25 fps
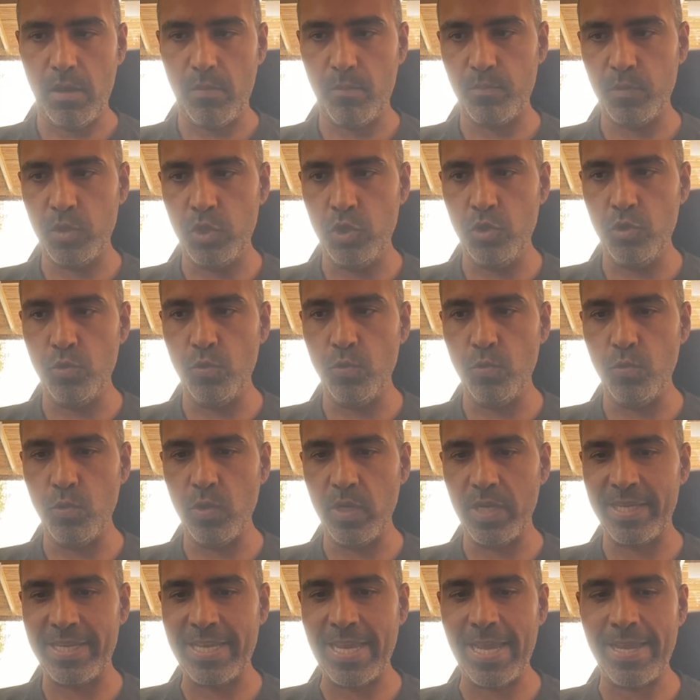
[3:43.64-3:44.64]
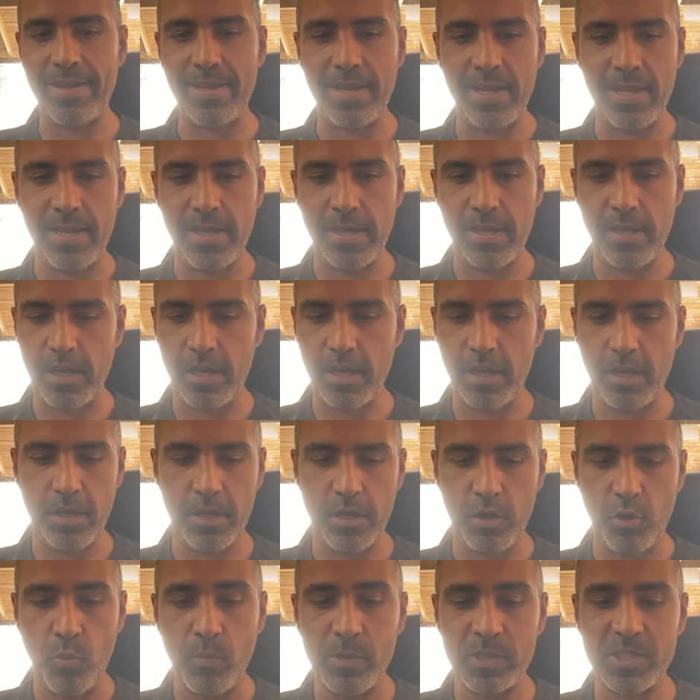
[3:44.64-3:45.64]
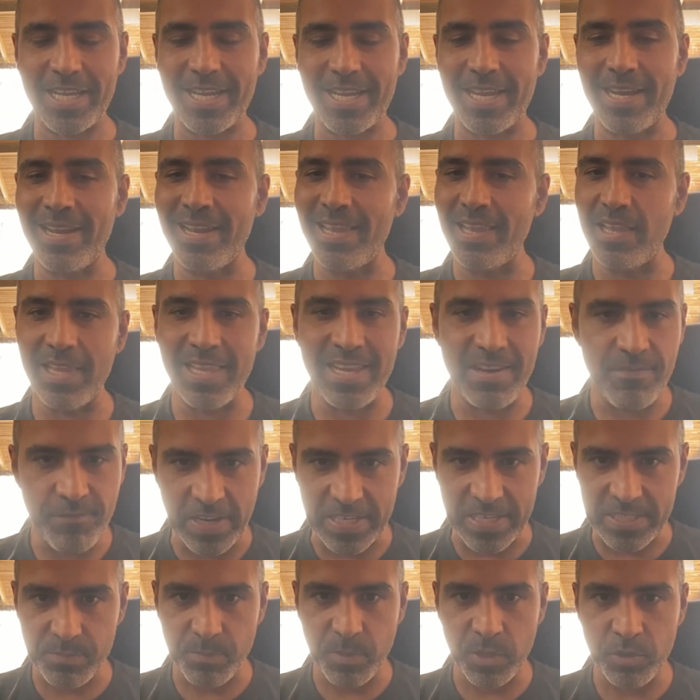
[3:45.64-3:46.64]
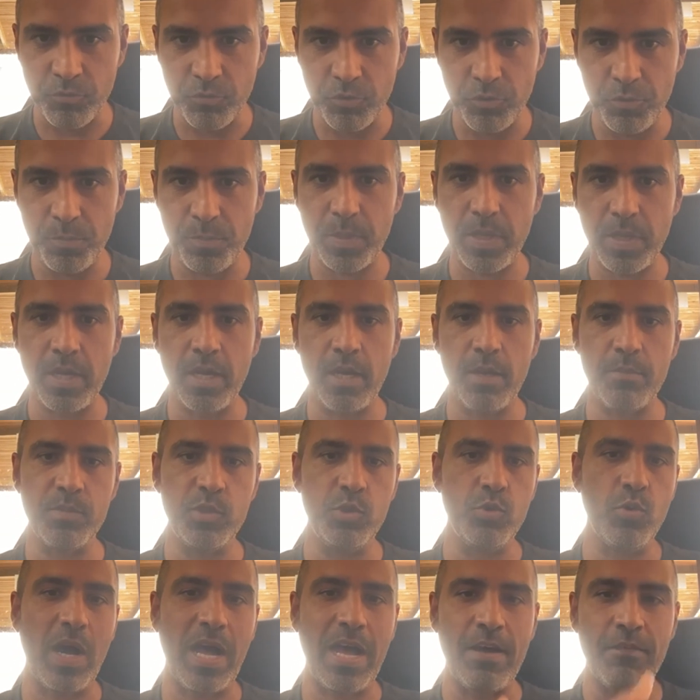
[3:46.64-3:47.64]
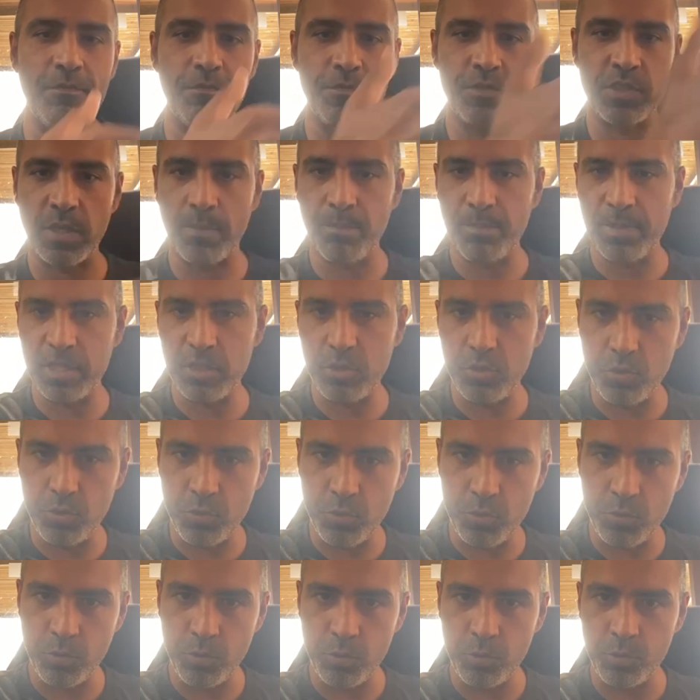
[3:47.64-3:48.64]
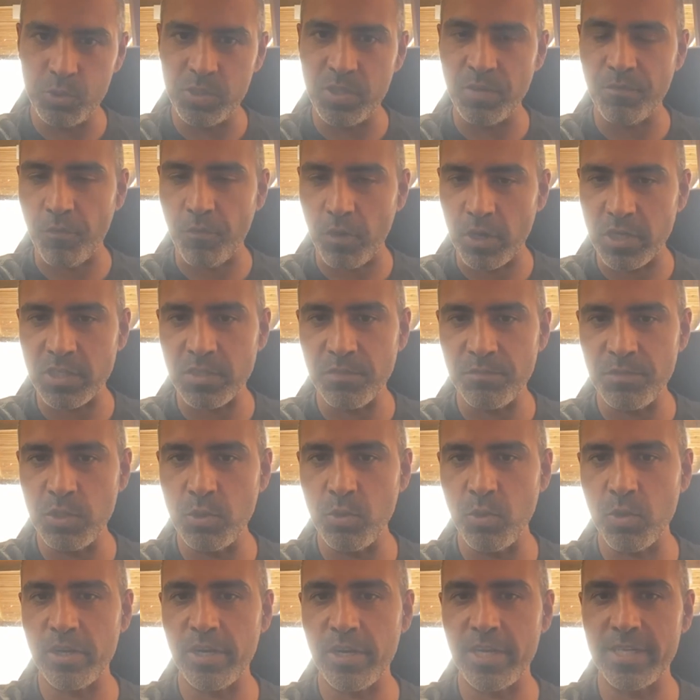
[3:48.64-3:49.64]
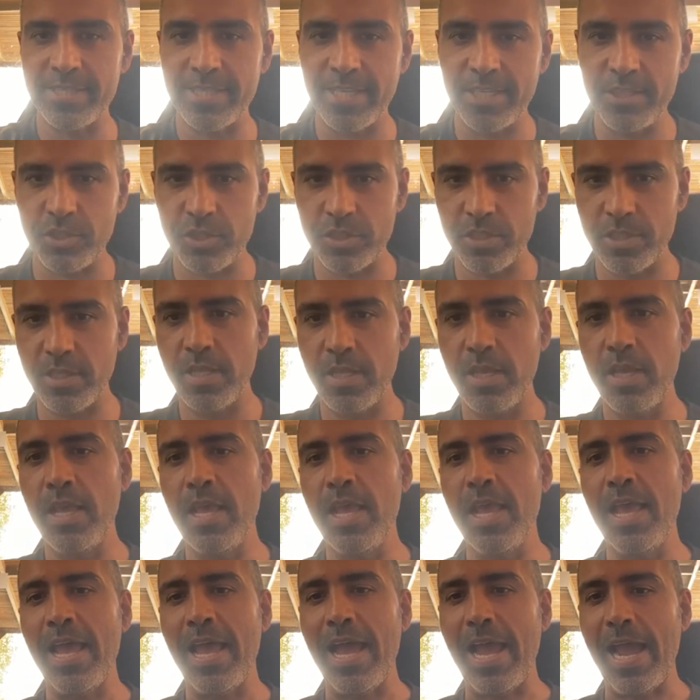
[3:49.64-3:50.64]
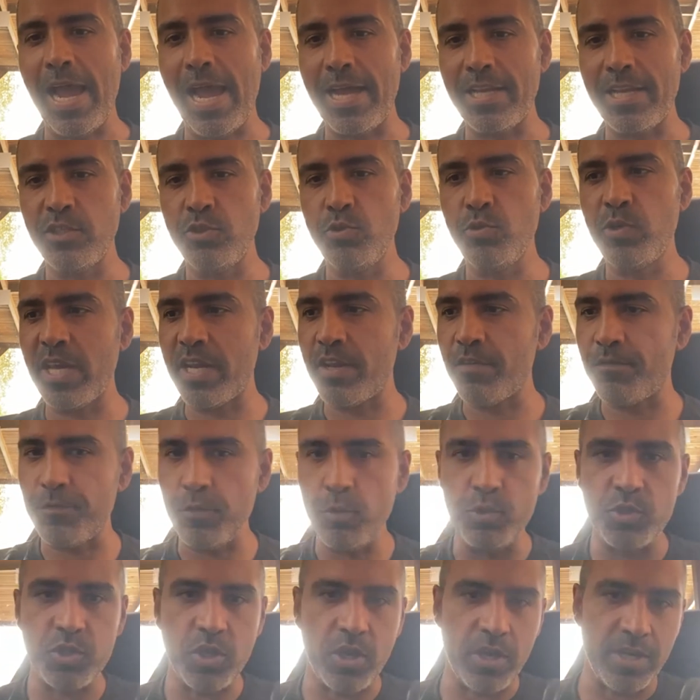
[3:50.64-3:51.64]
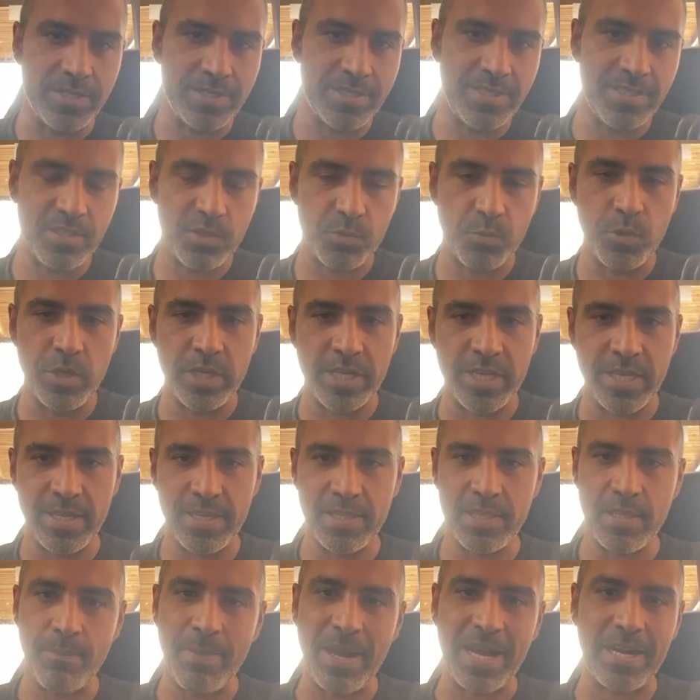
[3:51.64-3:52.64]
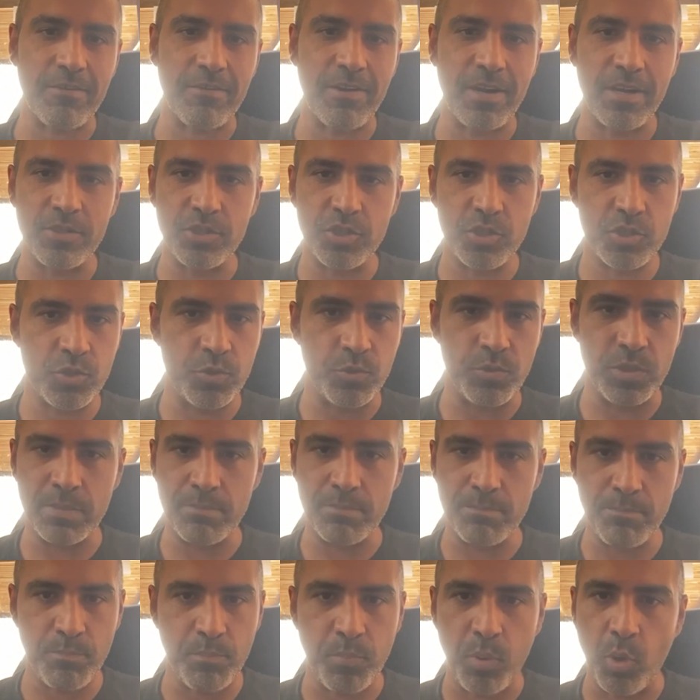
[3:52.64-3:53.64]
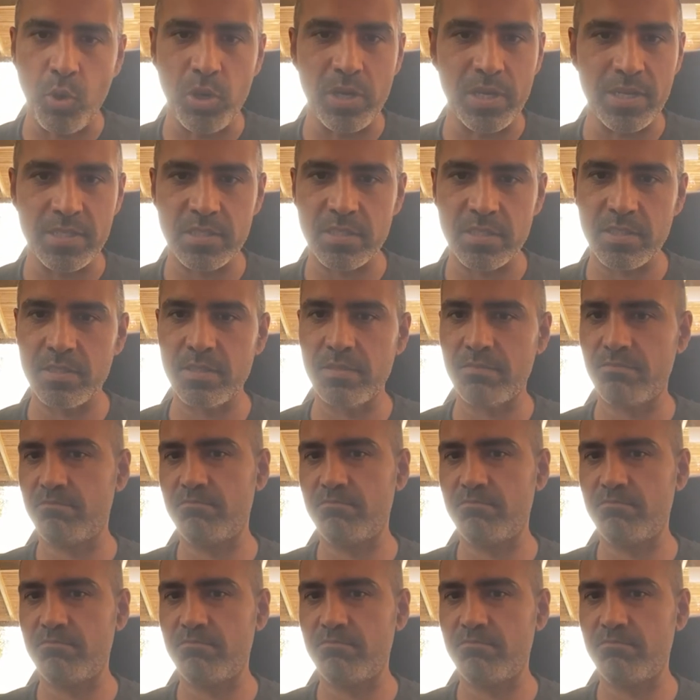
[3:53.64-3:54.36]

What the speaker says: You get almost like a little investment group. You have somebody who's the front of the organization, and you get a few scientists working in the background, just doing pointless,